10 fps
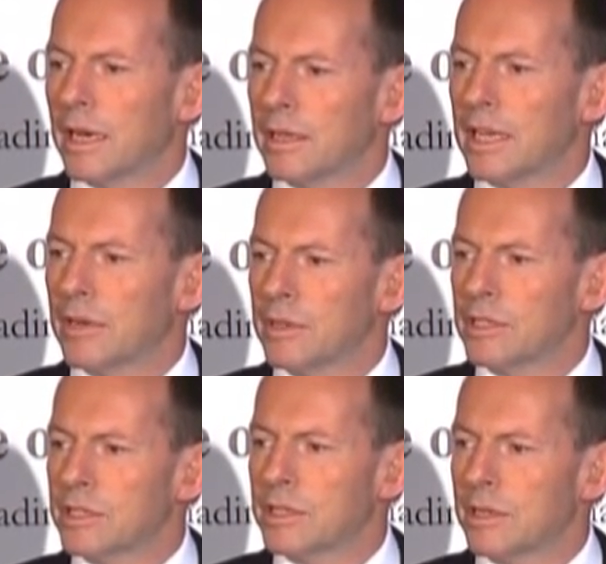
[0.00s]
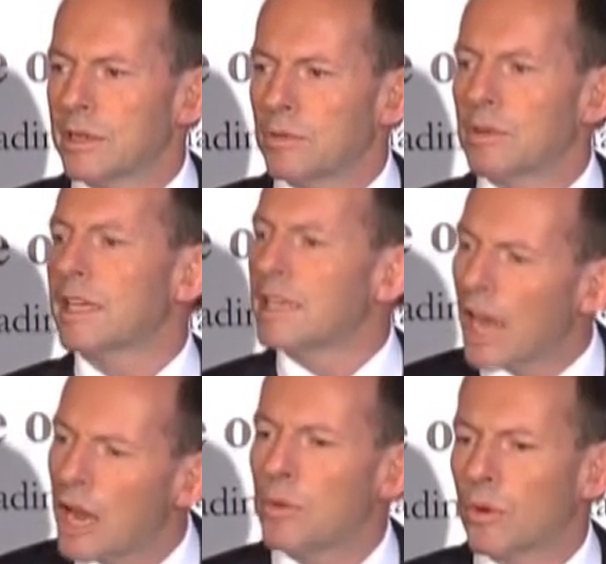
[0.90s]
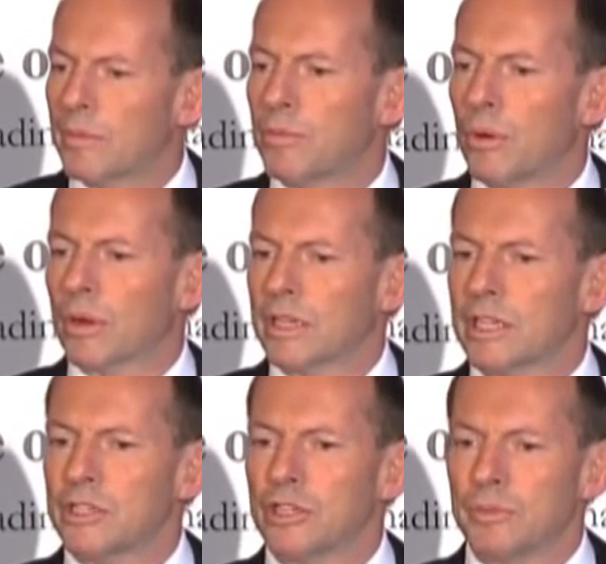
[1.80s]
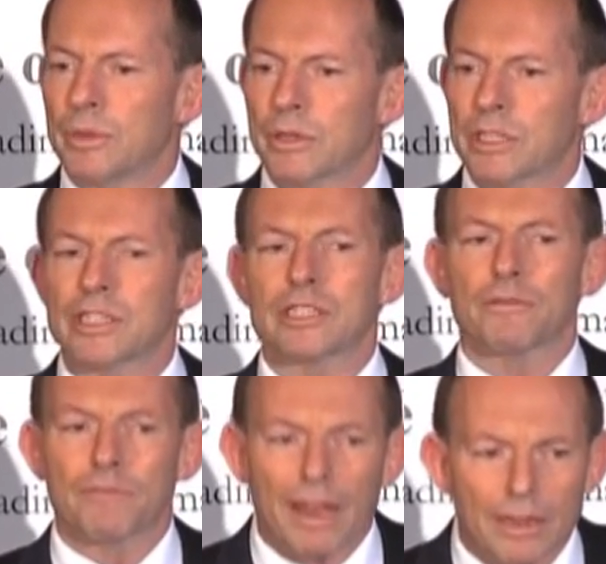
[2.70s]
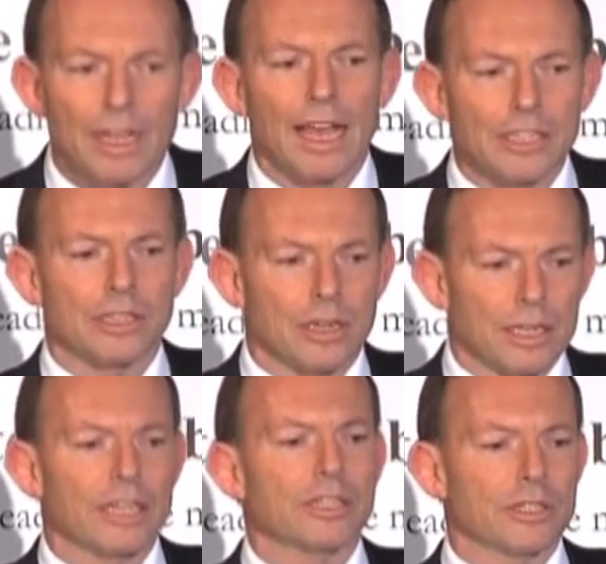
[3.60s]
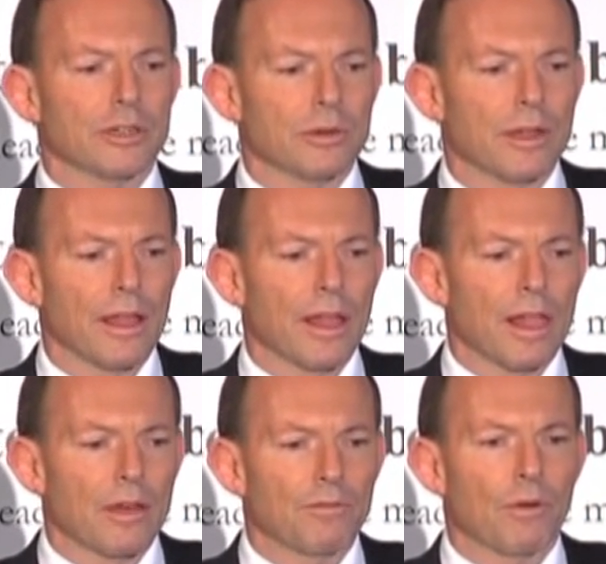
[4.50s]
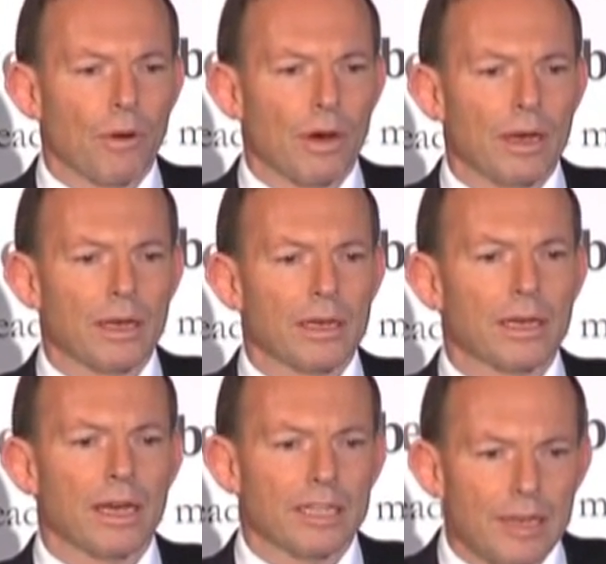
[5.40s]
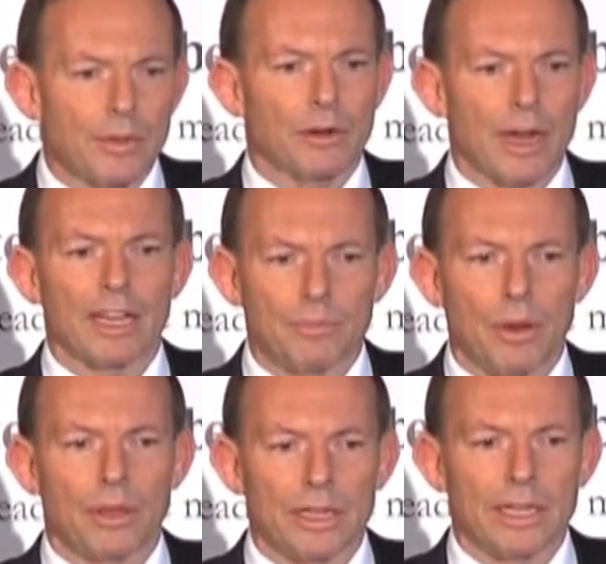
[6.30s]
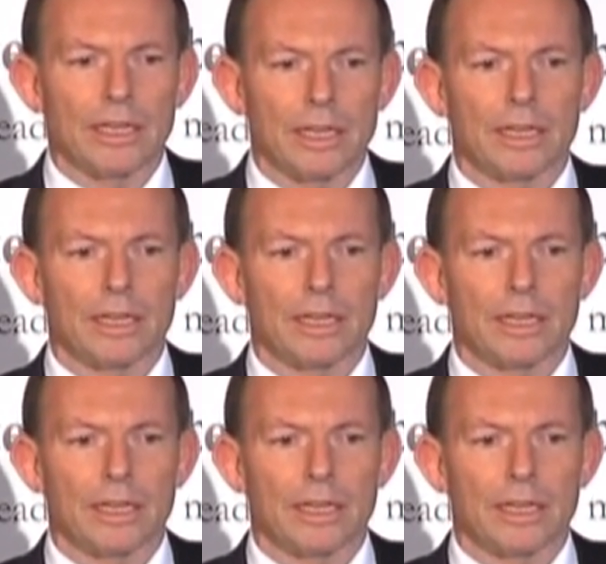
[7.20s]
There is really no more important issue because this is a foundational issue for a democratic polity